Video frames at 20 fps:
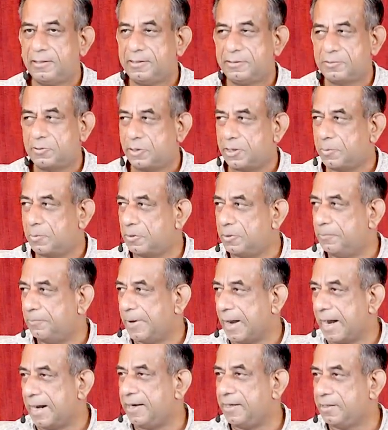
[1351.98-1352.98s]
It's not about
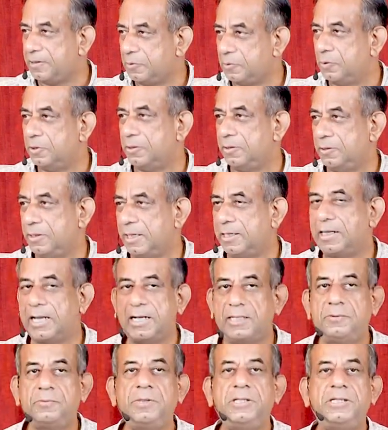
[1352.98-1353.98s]
bad and good.
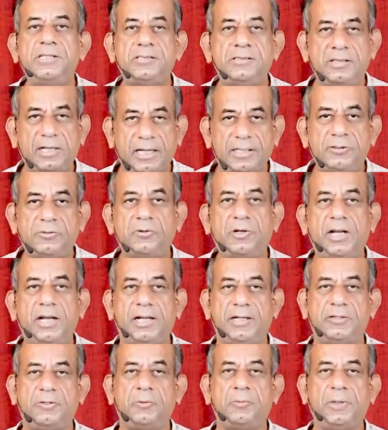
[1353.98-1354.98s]
Attachment is natural
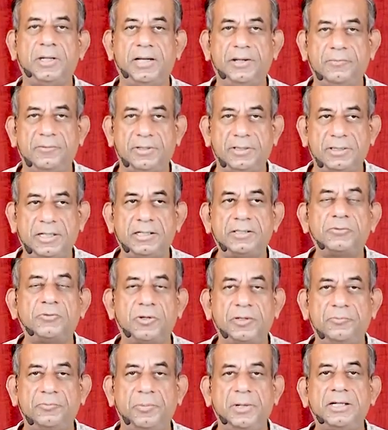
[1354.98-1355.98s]
at human level. That's
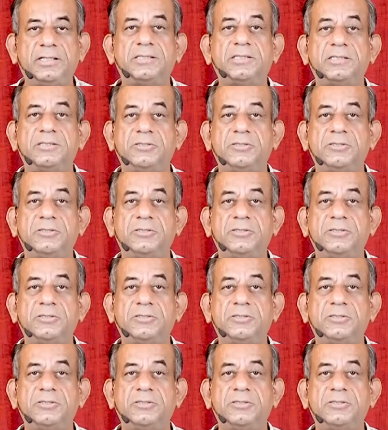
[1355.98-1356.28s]
what makes